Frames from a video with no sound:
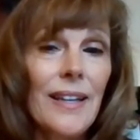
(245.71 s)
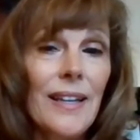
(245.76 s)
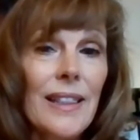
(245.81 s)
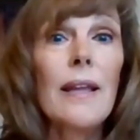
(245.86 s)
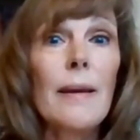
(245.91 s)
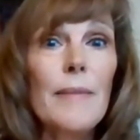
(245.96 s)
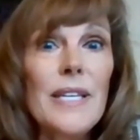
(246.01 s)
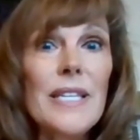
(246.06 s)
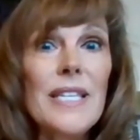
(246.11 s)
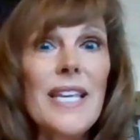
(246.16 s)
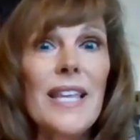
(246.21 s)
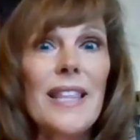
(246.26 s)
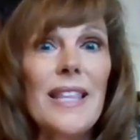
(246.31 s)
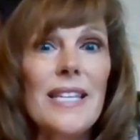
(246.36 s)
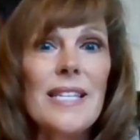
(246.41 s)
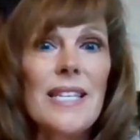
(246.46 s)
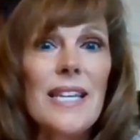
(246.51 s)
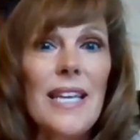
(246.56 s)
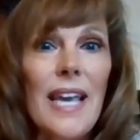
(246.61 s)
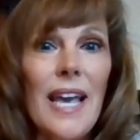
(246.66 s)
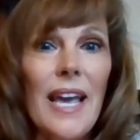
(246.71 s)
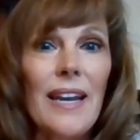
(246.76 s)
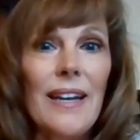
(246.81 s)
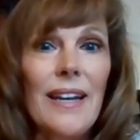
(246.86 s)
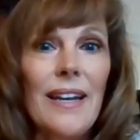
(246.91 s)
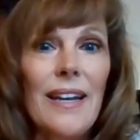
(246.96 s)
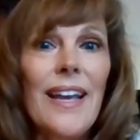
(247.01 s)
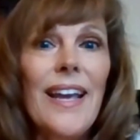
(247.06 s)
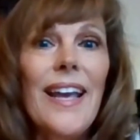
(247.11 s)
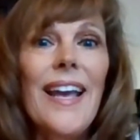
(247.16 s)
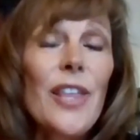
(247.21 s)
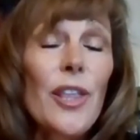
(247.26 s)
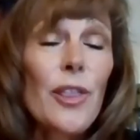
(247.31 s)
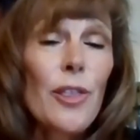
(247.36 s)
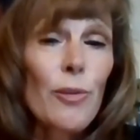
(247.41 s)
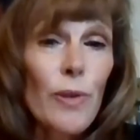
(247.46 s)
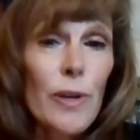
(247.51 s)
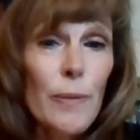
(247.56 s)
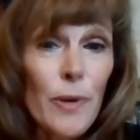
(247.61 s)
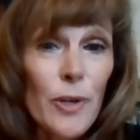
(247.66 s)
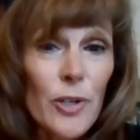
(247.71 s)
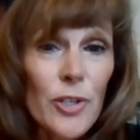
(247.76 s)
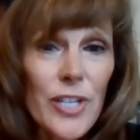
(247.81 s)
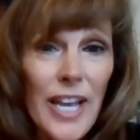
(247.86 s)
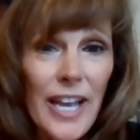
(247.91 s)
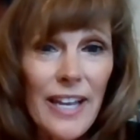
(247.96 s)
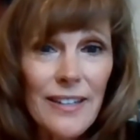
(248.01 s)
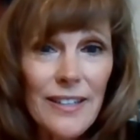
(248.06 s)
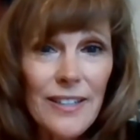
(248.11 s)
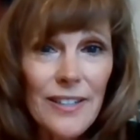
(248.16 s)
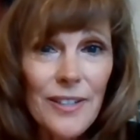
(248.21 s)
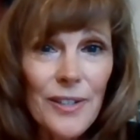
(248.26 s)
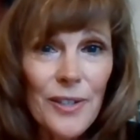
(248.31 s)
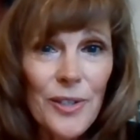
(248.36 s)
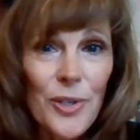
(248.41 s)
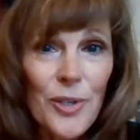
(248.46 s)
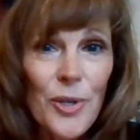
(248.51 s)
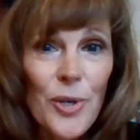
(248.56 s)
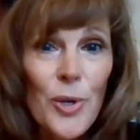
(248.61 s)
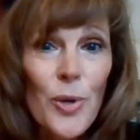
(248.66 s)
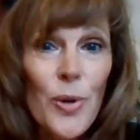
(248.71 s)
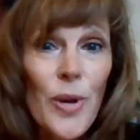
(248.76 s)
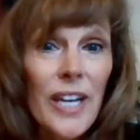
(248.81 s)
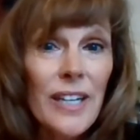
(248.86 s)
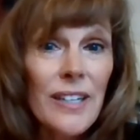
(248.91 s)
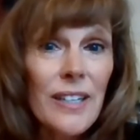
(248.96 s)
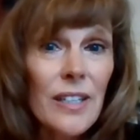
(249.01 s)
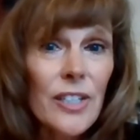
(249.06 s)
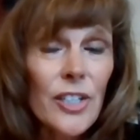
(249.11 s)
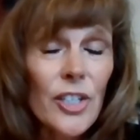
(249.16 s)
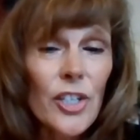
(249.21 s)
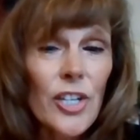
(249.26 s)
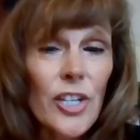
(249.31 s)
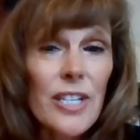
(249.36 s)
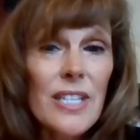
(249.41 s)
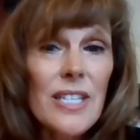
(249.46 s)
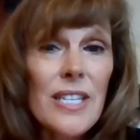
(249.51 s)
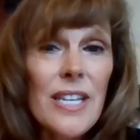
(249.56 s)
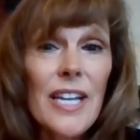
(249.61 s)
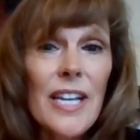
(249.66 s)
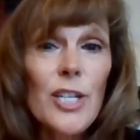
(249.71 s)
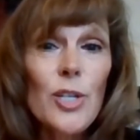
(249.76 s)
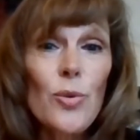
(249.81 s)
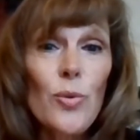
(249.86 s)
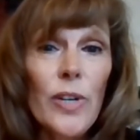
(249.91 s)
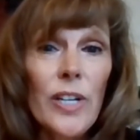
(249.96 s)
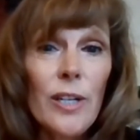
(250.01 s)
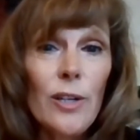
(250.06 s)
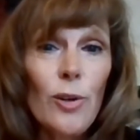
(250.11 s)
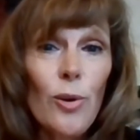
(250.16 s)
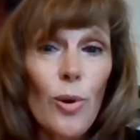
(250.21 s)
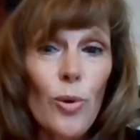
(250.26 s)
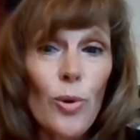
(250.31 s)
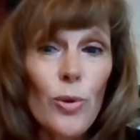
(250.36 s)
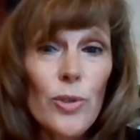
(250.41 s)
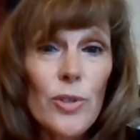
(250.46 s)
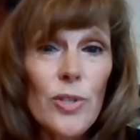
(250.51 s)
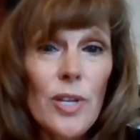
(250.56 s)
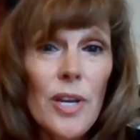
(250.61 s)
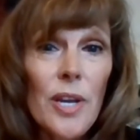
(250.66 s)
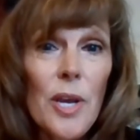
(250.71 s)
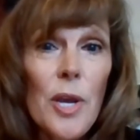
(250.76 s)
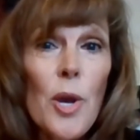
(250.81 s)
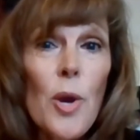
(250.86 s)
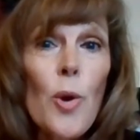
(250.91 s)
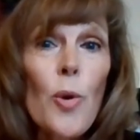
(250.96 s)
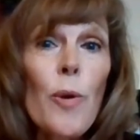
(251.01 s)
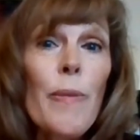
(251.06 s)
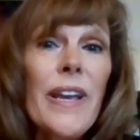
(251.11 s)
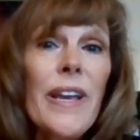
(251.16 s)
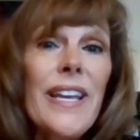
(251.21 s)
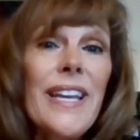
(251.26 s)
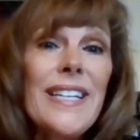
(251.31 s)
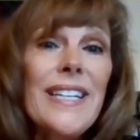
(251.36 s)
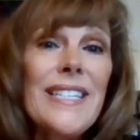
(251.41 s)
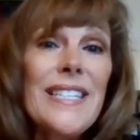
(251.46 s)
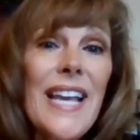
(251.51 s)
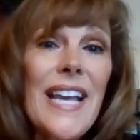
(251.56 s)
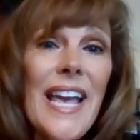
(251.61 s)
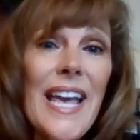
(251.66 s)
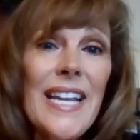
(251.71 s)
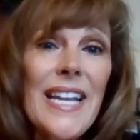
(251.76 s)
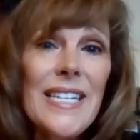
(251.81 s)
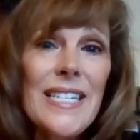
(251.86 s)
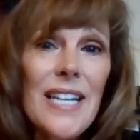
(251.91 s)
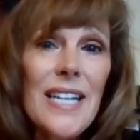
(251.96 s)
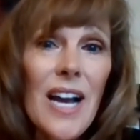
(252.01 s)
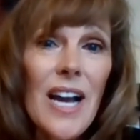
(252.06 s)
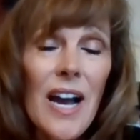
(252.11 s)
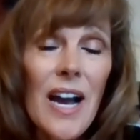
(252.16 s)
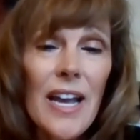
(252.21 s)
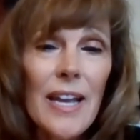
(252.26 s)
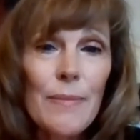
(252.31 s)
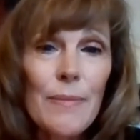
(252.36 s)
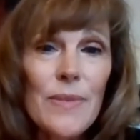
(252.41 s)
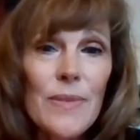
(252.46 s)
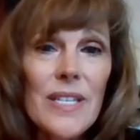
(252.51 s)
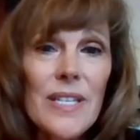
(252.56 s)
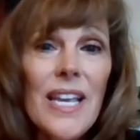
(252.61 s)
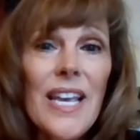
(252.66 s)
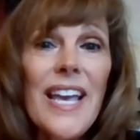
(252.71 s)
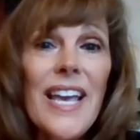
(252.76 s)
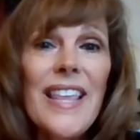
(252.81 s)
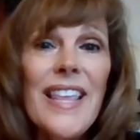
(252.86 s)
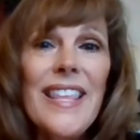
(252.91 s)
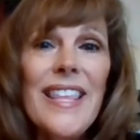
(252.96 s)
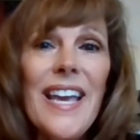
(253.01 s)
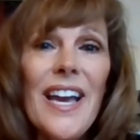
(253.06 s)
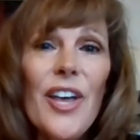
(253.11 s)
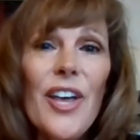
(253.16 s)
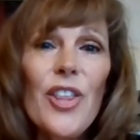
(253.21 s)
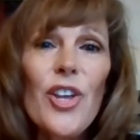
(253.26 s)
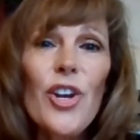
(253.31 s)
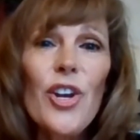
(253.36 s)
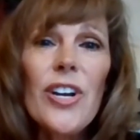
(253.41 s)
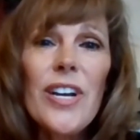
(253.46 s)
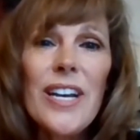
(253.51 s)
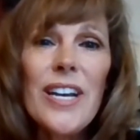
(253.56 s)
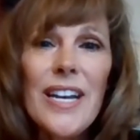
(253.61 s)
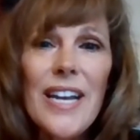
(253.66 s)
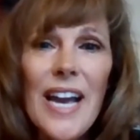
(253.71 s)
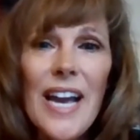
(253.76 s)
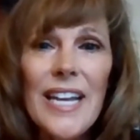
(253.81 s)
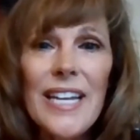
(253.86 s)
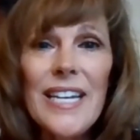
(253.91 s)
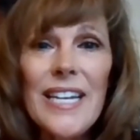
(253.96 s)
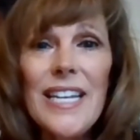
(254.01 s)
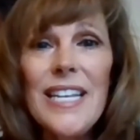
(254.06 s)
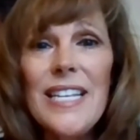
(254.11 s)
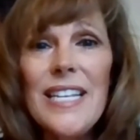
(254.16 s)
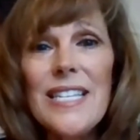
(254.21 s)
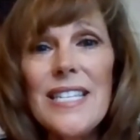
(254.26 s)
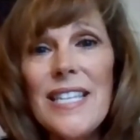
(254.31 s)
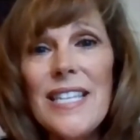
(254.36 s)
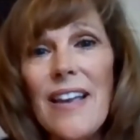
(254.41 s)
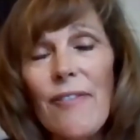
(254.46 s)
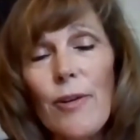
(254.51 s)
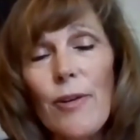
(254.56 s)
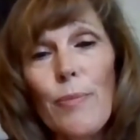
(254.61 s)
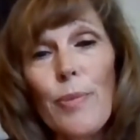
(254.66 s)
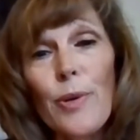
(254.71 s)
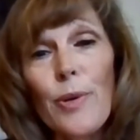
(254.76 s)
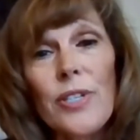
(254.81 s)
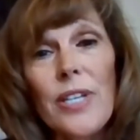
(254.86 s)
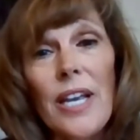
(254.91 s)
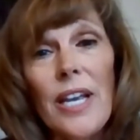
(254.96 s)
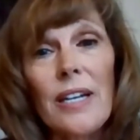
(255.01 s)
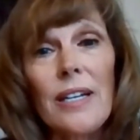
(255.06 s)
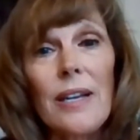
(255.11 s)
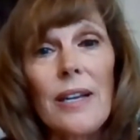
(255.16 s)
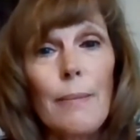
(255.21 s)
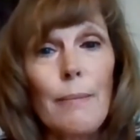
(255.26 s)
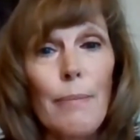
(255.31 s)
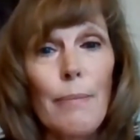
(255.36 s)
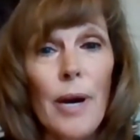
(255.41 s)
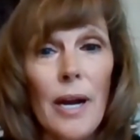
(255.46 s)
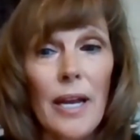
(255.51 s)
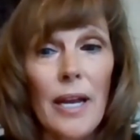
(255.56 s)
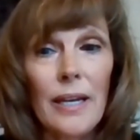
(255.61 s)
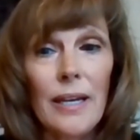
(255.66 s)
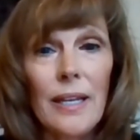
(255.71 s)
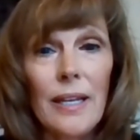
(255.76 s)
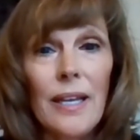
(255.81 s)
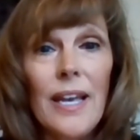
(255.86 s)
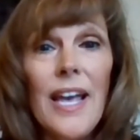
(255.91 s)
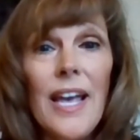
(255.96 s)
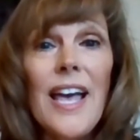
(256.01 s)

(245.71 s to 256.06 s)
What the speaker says: Let me say this again. The 3% who had clear, concise written goals were making 10 times the other 97% combined.